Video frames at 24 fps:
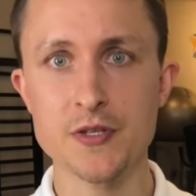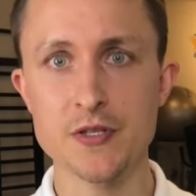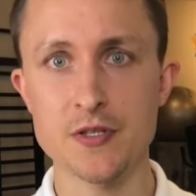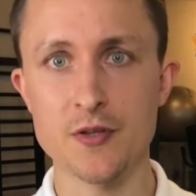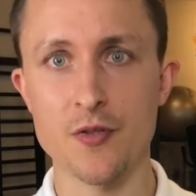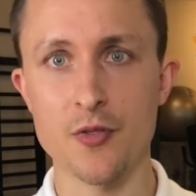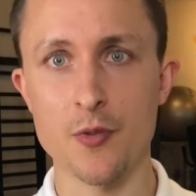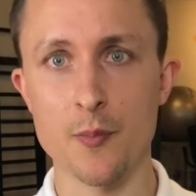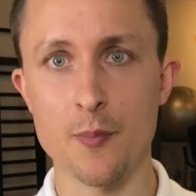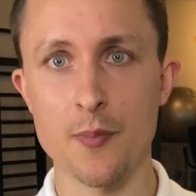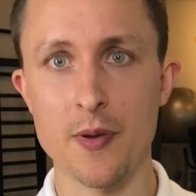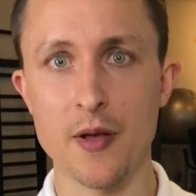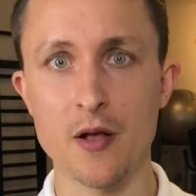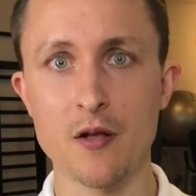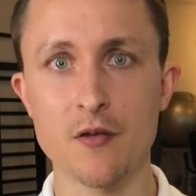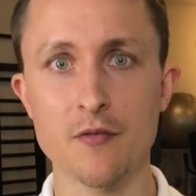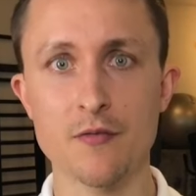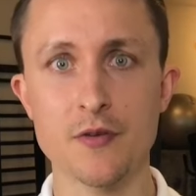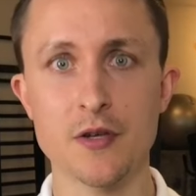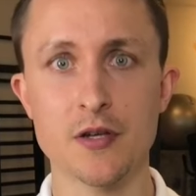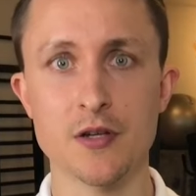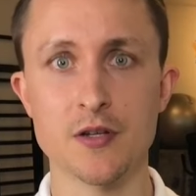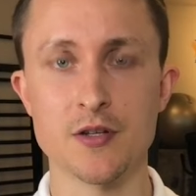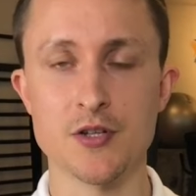in the
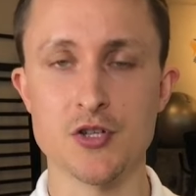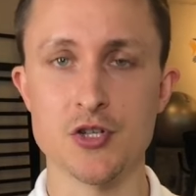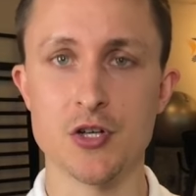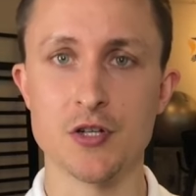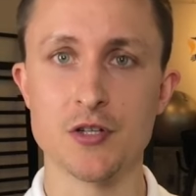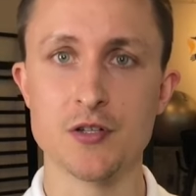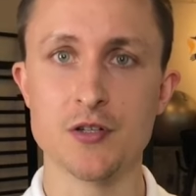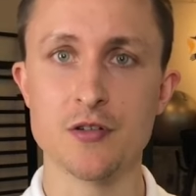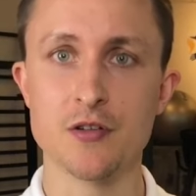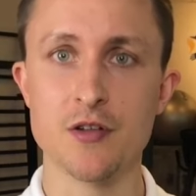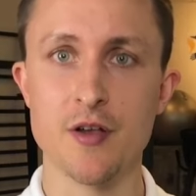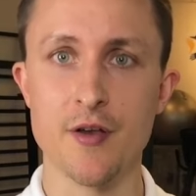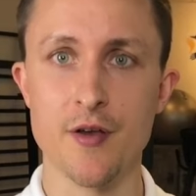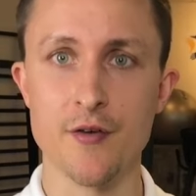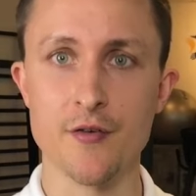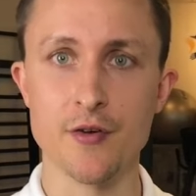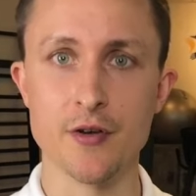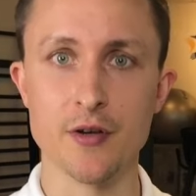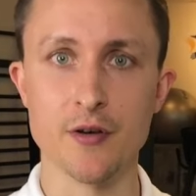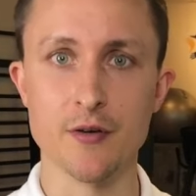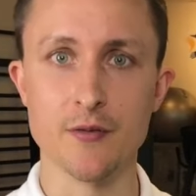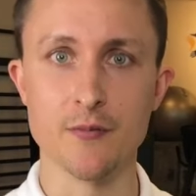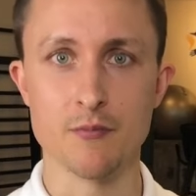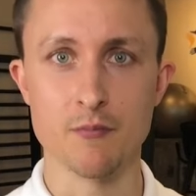pelvic and genital area.